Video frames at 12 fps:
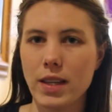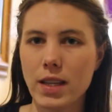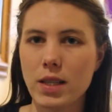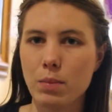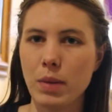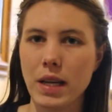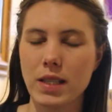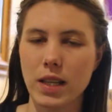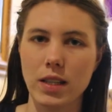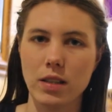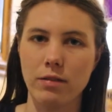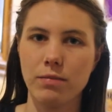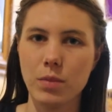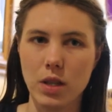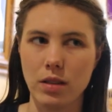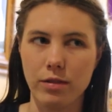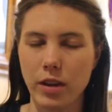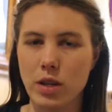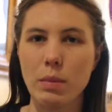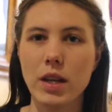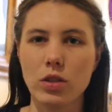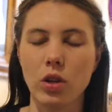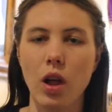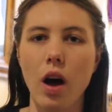This basic is a, is a
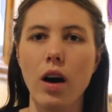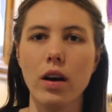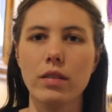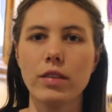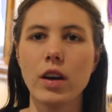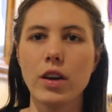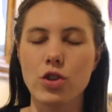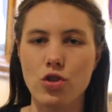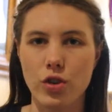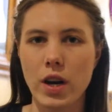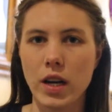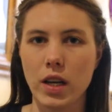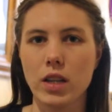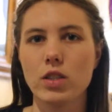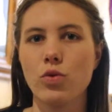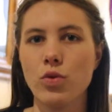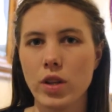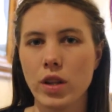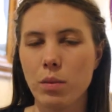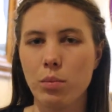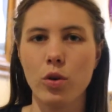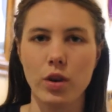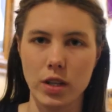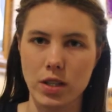fundamental of training. It's really
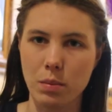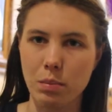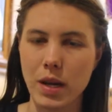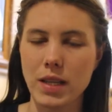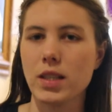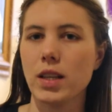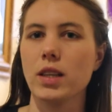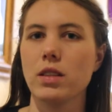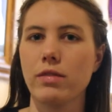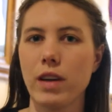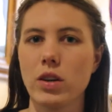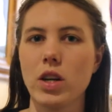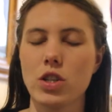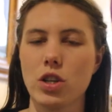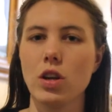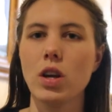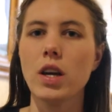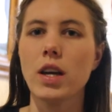important. It's a basic, it's a foundation.